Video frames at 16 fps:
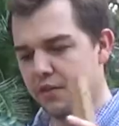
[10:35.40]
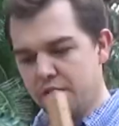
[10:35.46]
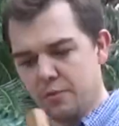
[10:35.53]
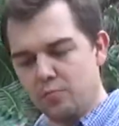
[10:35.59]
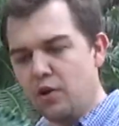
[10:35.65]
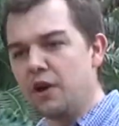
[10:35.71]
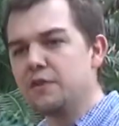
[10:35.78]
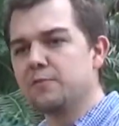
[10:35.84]
they're
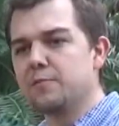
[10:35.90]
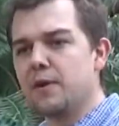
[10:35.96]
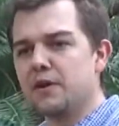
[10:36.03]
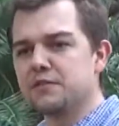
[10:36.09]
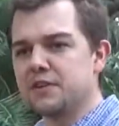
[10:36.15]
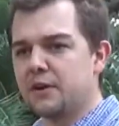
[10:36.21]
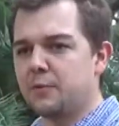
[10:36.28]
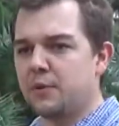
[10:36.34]
bronze
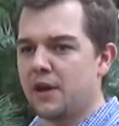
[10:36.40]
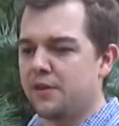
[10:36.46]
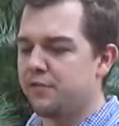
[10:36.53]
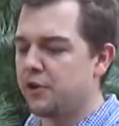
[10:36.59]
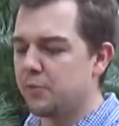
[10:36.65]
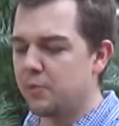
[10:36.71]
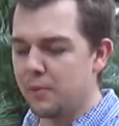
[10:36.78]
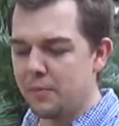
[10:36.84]
bells like we have
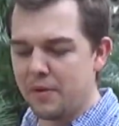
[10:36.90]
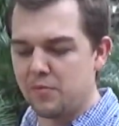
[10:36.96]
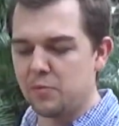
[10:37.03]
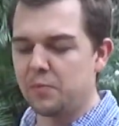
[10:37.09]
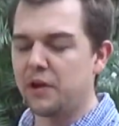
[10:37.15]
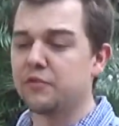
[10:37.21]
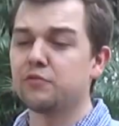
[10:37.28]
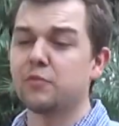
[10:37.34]
here, but maybe
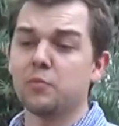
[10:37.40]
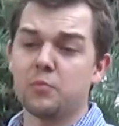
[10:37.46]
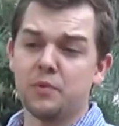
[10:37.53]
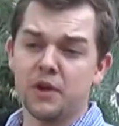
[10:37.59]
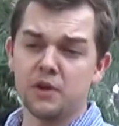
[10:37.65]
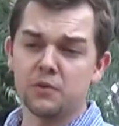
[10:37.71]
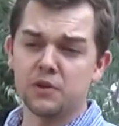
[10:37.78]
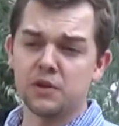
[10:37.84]
played from
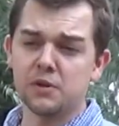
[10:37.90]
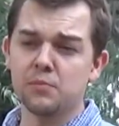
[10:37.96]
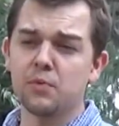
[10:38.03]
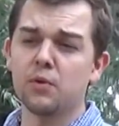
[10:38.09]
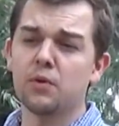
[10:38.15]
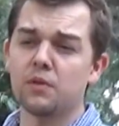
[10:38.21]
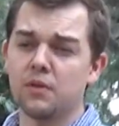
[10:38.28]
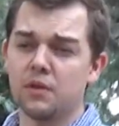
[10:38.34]
piano,
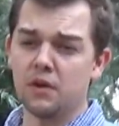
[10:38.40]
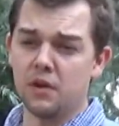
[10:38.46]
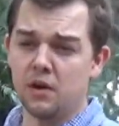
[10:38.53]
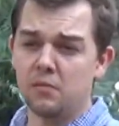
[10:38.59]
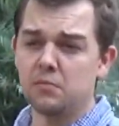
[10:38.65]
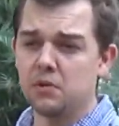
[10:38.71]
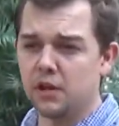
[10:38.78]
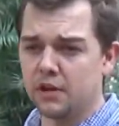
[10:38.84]
keyboard,
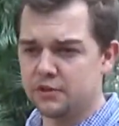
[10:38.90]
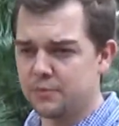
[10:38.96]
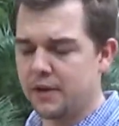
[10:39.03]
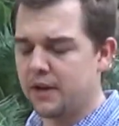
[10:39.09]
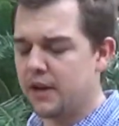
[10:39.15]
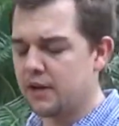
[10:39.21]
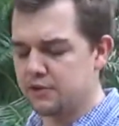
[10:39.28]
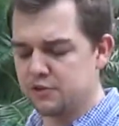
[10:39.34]
um,
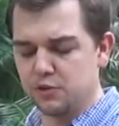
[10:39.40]
electromagnetic.